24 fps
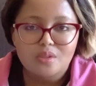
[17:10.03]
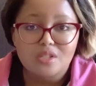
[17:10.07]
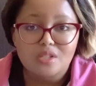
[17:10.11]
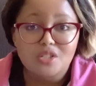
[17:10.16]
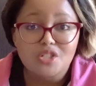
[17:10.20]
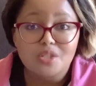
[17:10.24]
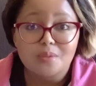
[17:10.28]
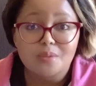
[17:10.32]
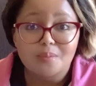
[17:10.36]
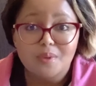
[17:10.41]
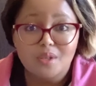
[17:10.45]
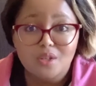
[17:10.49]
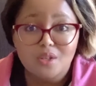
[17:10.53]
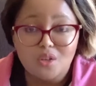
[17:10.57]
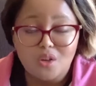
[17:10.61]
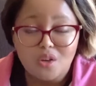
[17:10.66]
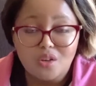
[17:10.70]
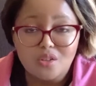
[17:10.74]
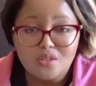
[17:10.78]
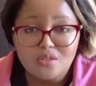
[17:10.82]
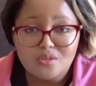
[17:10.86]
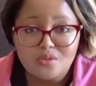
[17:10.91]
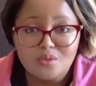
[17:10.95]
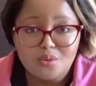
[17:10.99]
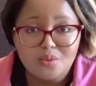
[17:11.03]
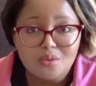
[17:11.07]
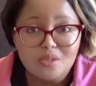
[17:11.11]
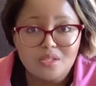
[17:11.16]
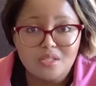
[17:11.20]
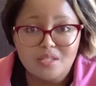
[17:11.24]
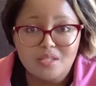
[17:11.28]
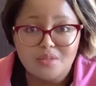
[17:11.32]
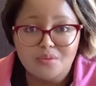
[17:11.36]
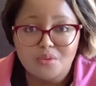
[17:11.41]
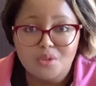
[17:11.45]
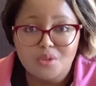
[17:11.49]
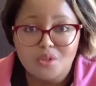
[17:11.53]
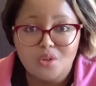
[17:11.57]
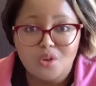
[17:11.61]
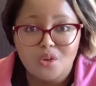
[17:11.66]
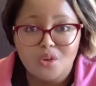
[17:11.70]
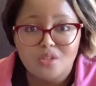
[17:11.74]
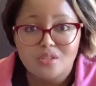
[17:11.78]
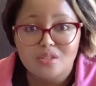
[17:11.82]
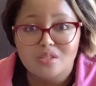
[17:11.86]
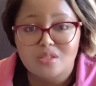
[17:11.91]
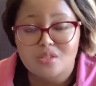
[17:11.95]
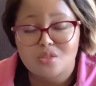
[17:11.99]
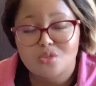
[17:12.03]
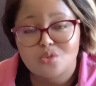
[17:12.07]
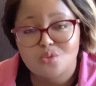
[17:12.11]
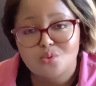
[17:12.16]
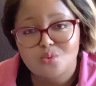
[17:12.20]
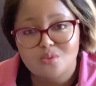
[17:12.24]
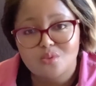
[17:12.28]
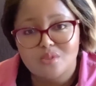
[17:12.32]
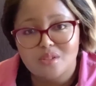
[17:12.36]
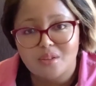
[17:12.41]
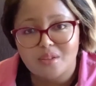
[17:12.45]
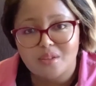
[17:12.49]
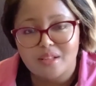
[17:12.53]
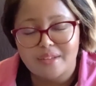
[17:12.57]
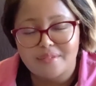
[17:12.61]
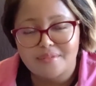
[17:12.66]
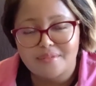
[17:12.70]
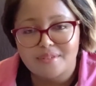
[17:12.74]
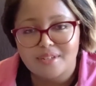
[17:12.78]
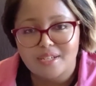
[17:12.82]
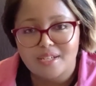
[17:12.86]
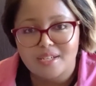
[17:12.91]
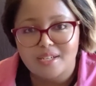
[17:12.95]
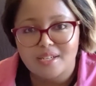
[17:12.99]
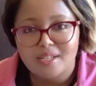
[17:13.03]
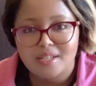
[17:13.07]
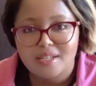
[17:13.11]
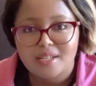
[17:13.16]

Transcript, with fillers: the shipping cost or delivery cost to South Africa.